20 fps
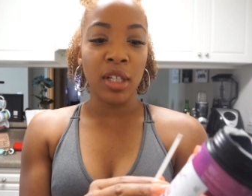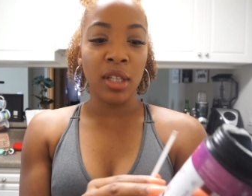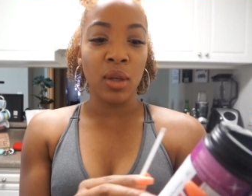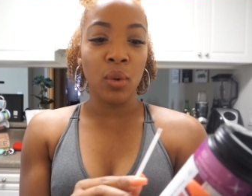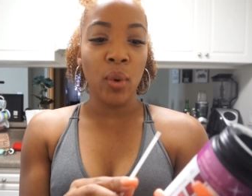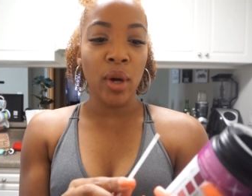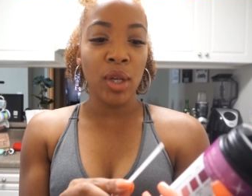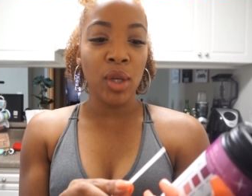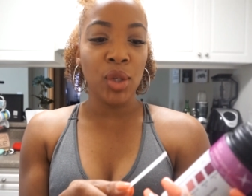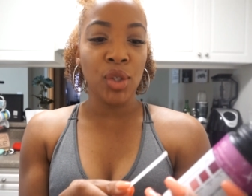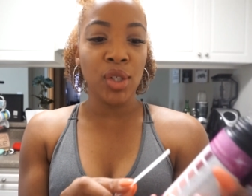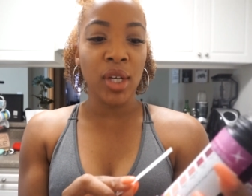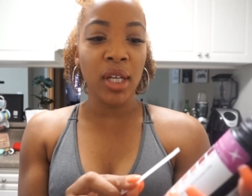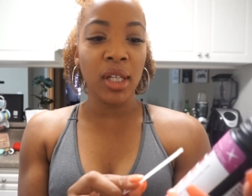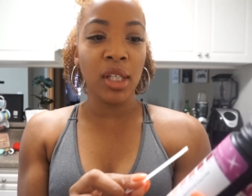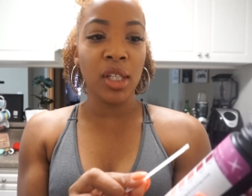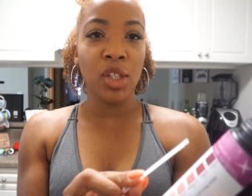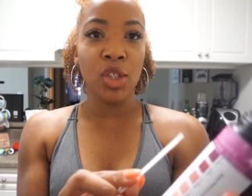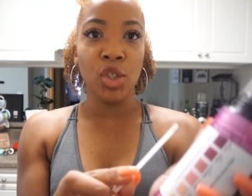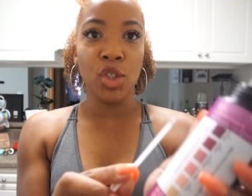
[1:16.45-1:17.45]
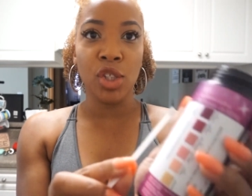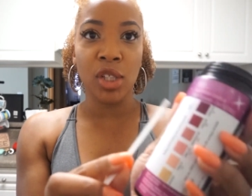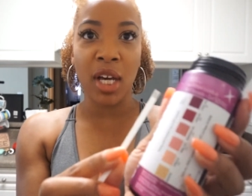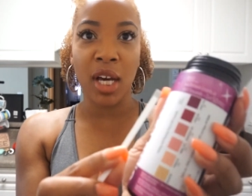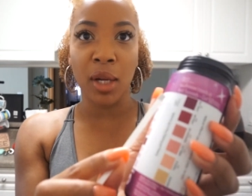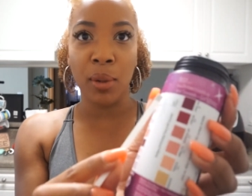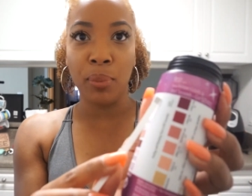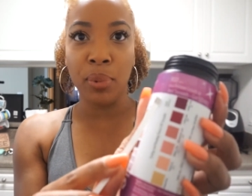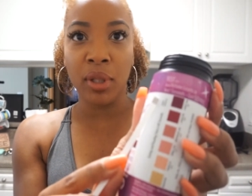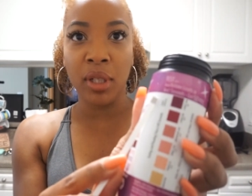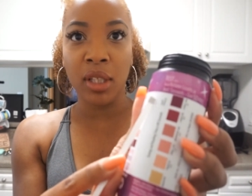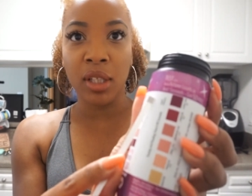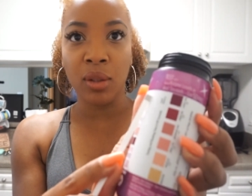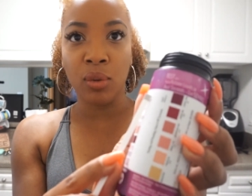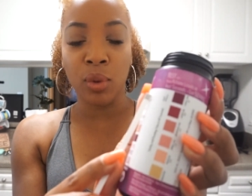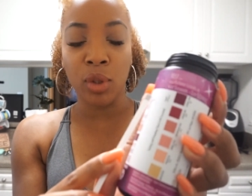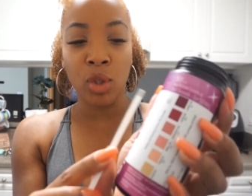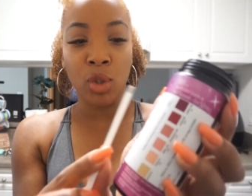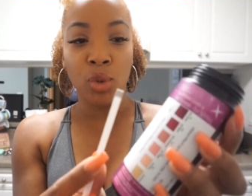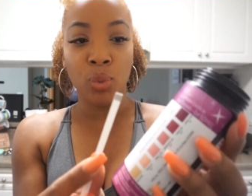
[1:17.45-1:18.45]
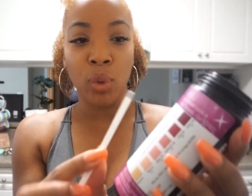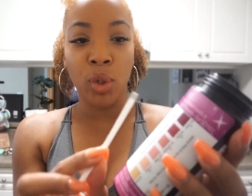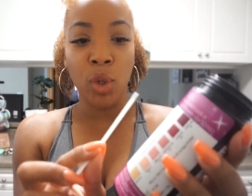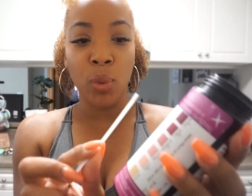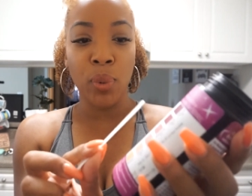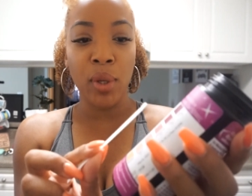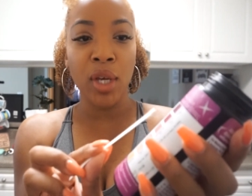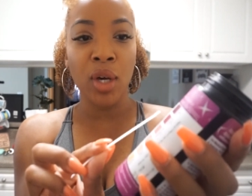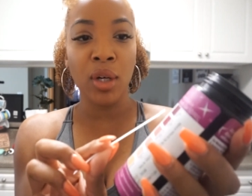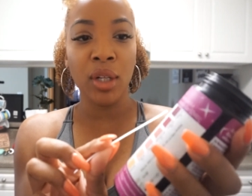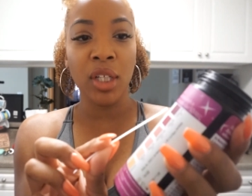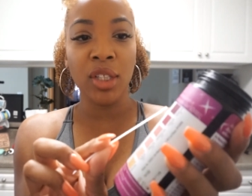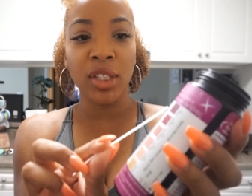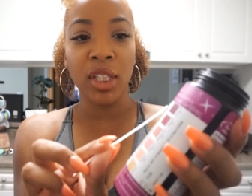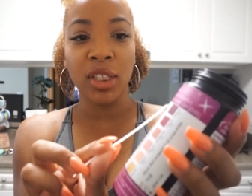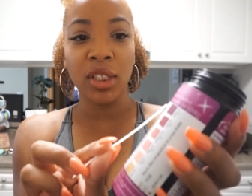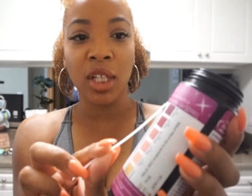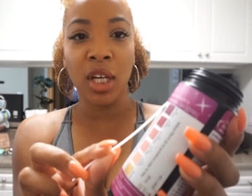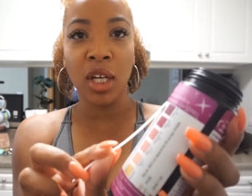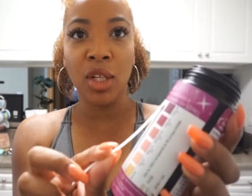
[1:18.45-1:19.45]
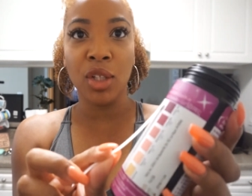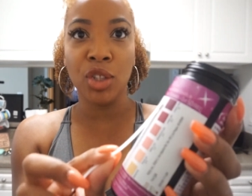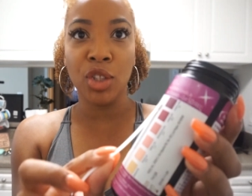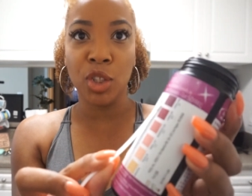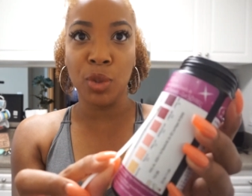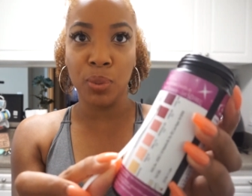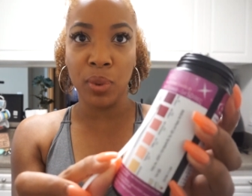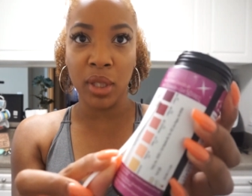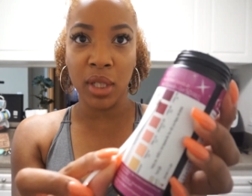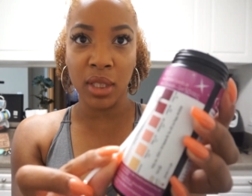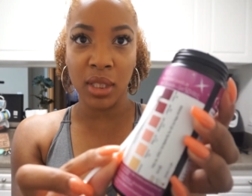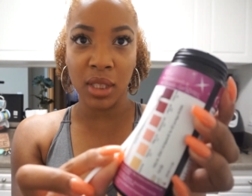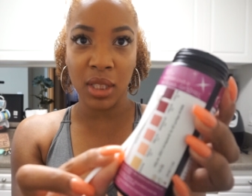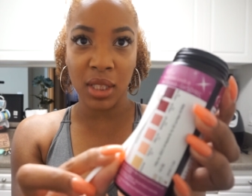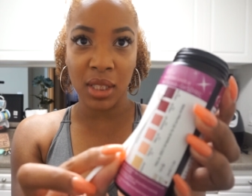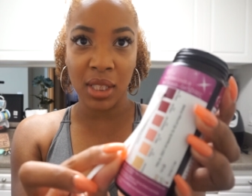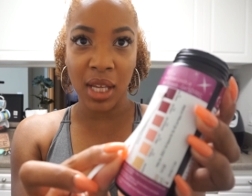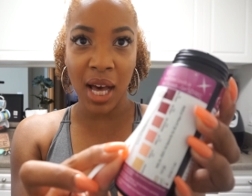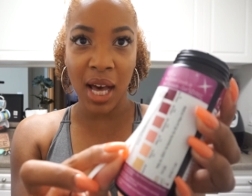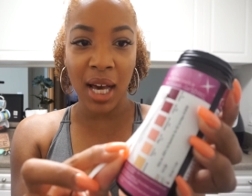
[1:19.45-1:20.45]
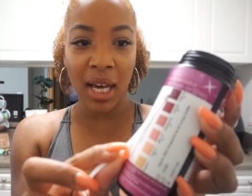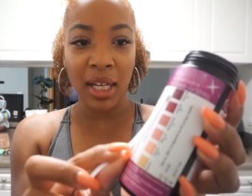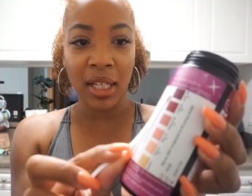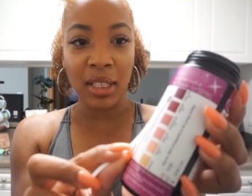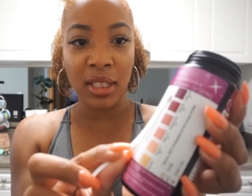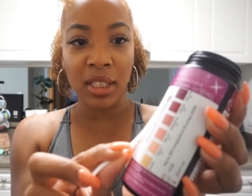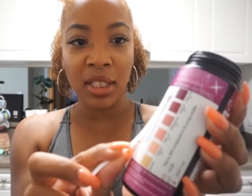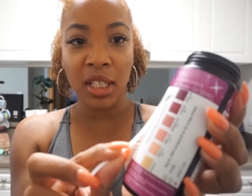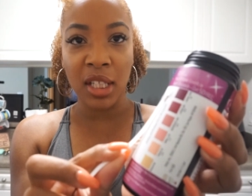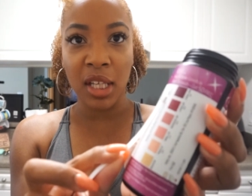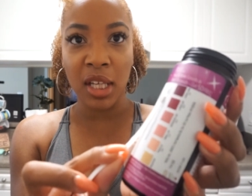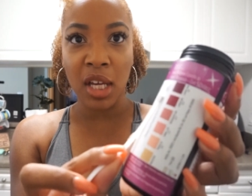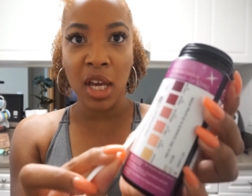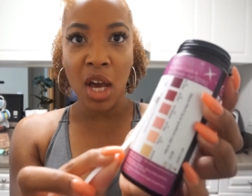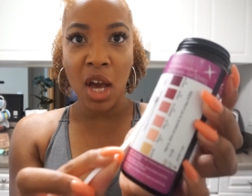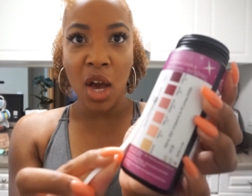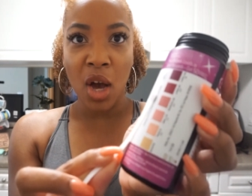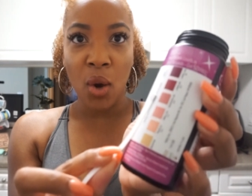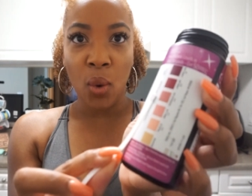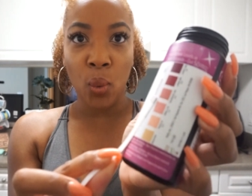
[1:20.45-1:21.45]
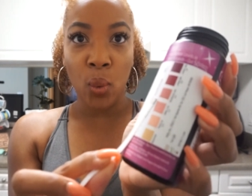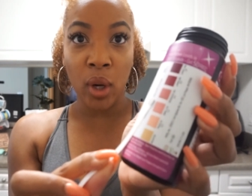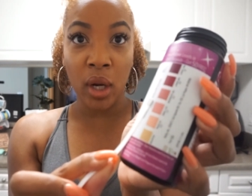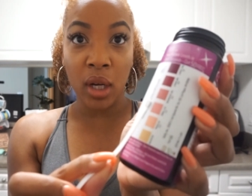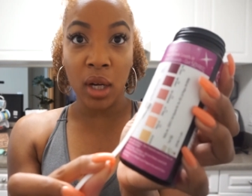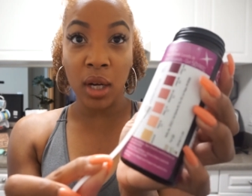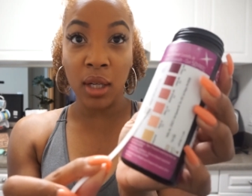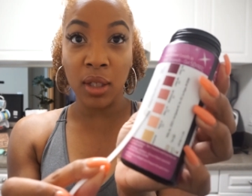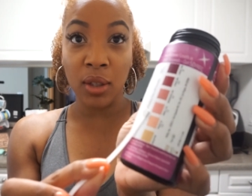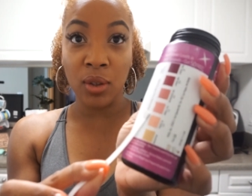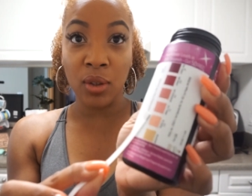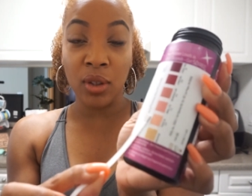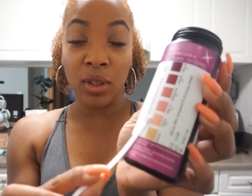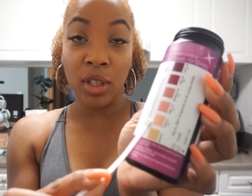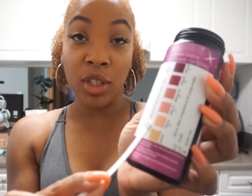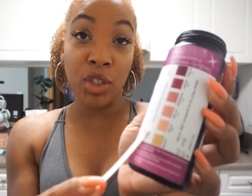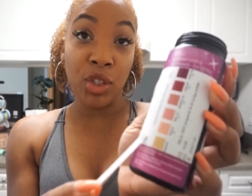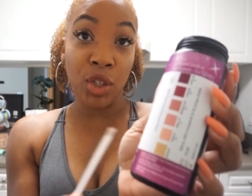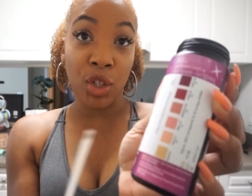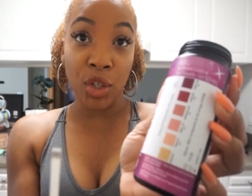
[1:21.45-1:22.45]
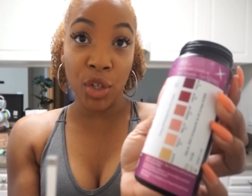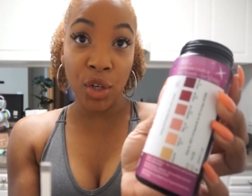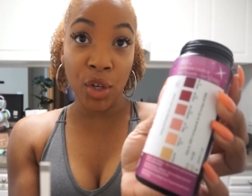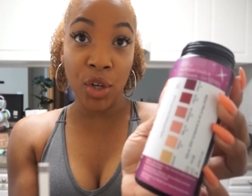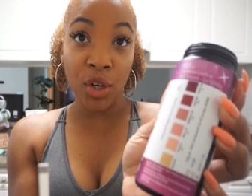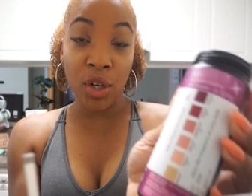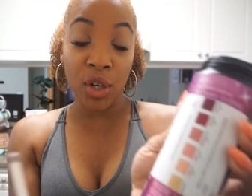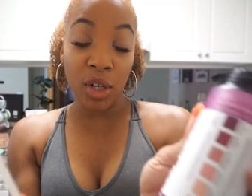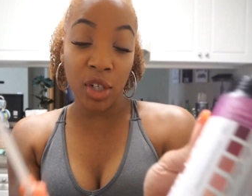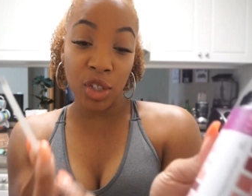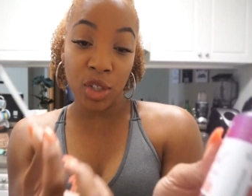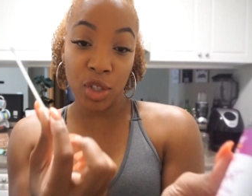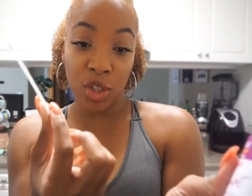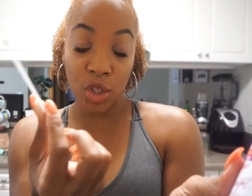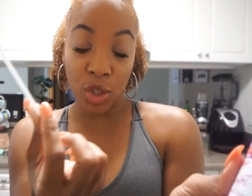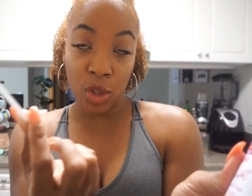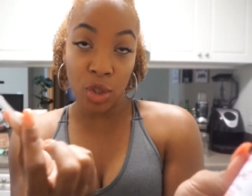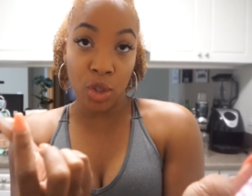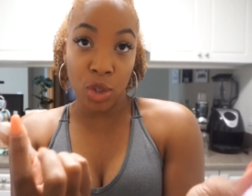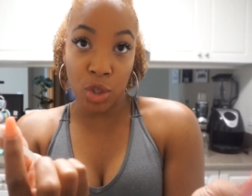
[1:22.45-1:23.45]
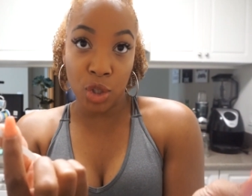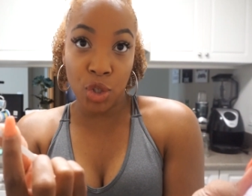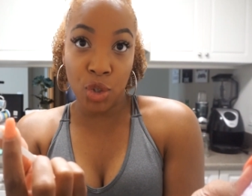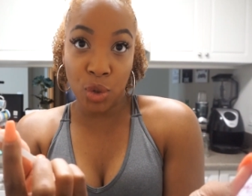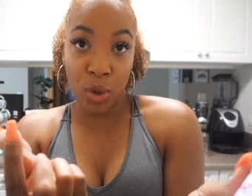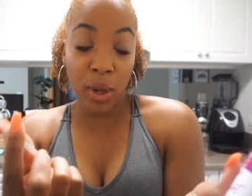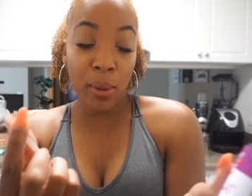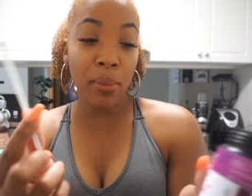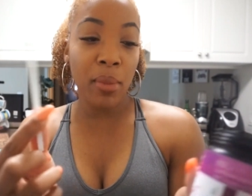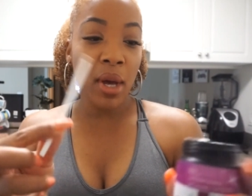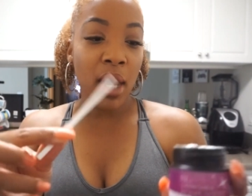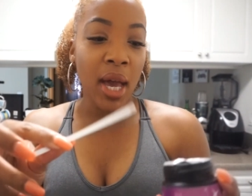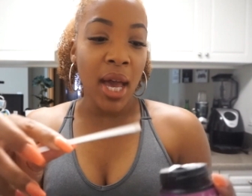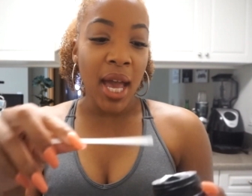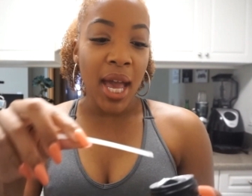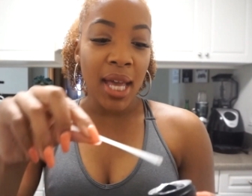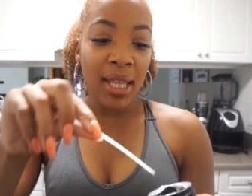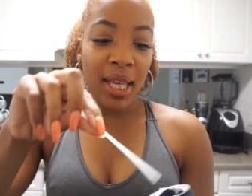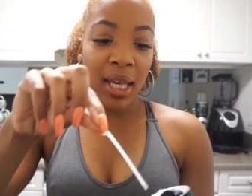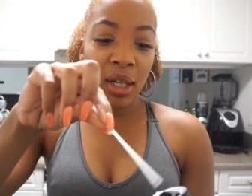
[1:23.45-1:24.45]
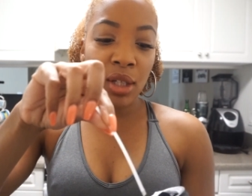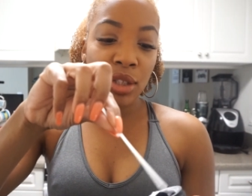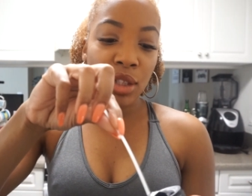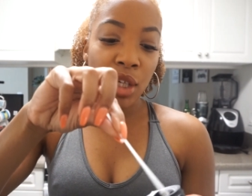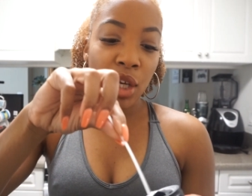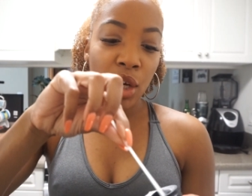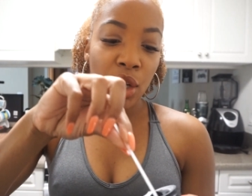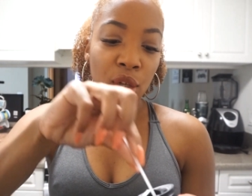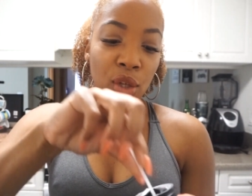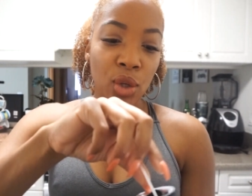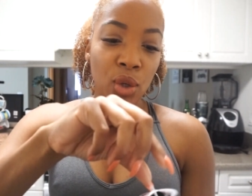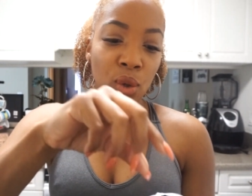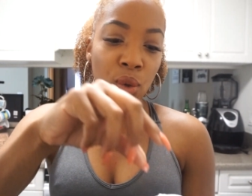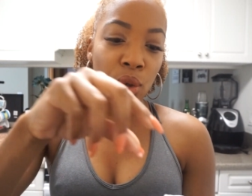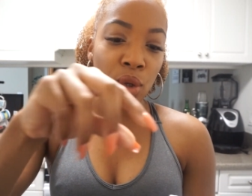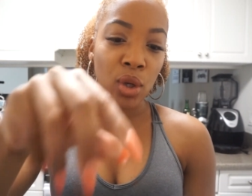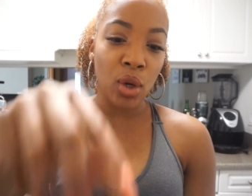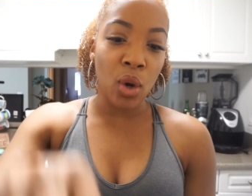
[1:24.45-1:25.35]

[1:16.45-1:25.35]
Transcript: And the way you check it is you just kind of put it, when you pee on it, change color, you just put it to the side and see what color is your urine, is your strip, and that'll tell you,